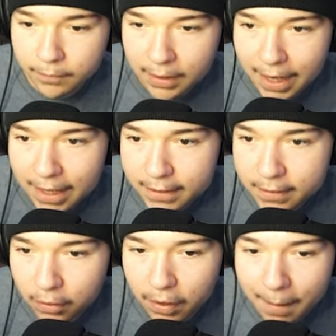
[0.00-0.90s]
All right,
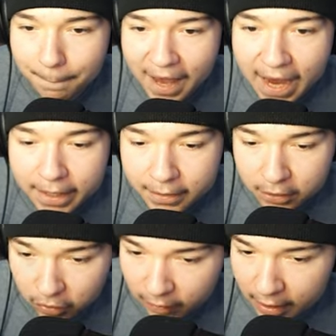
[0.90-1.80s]
so I'm back at the
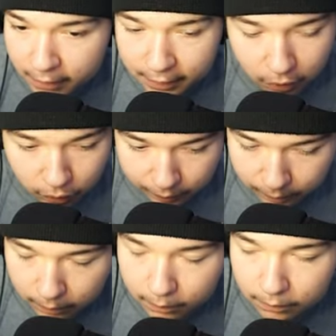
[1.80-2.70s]
terrain ter
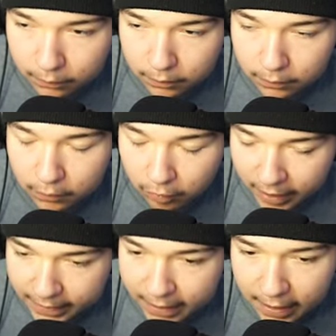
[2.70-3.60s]

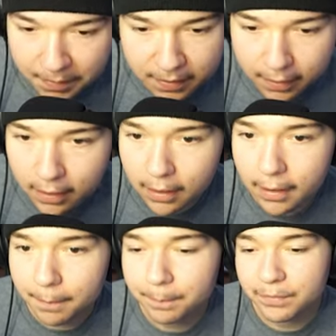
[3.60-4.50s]
terrain types.
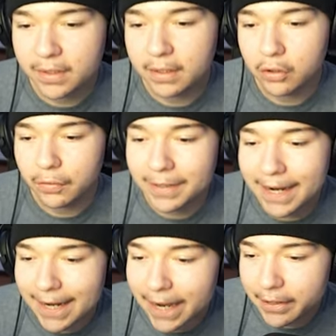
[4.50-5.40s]
Um, look what
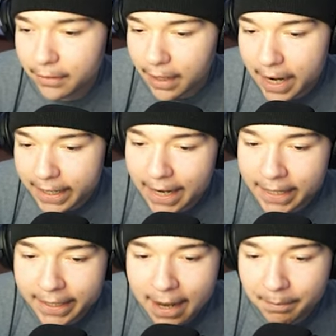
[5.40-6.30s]
I got here. I kind
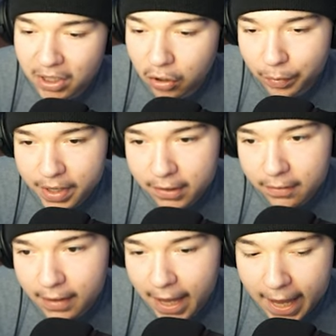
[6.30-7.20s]
of got bigger
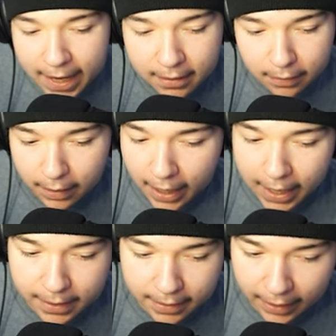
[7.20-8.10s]
wheels, and
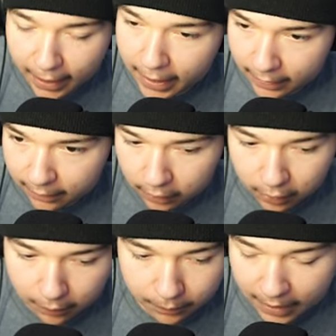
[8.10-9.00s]
and and
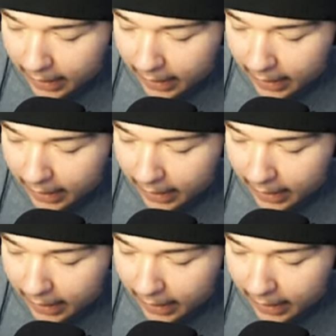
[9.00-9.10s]
look, I